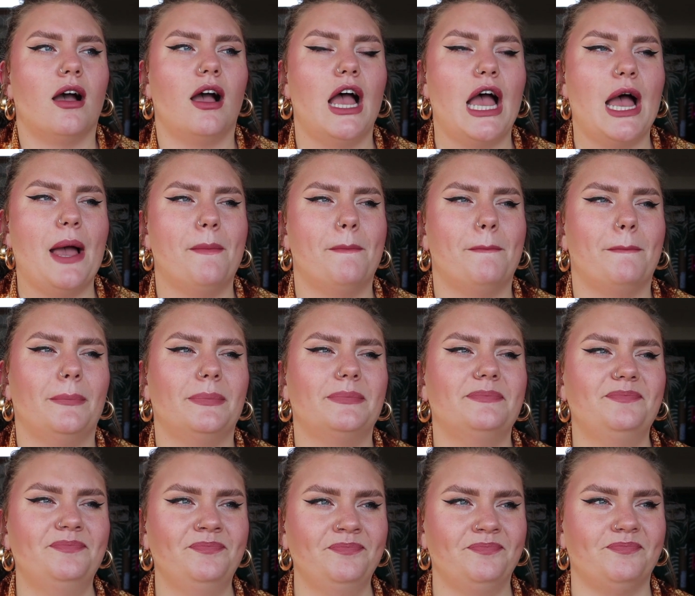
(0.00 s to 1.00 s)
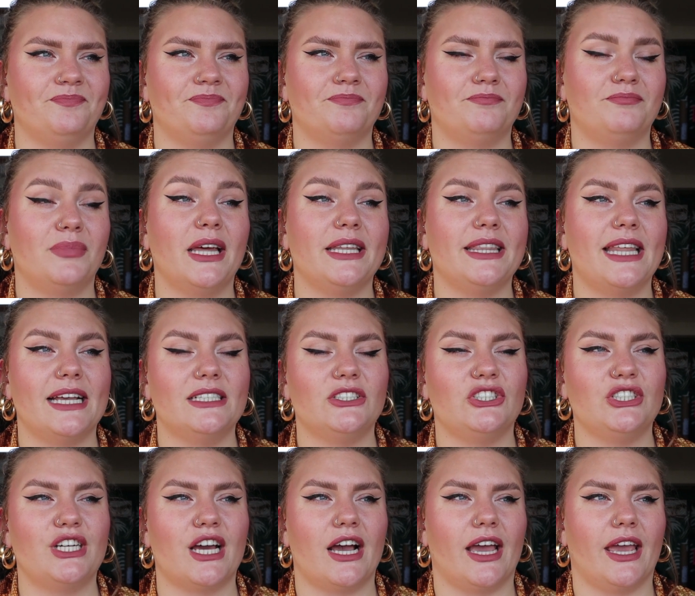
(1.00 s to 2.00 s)
Um, but then
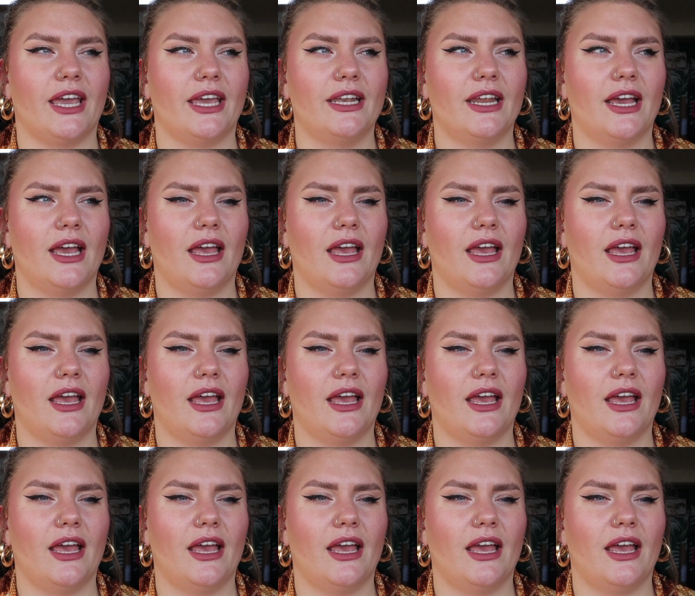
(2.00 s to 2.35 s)
she died,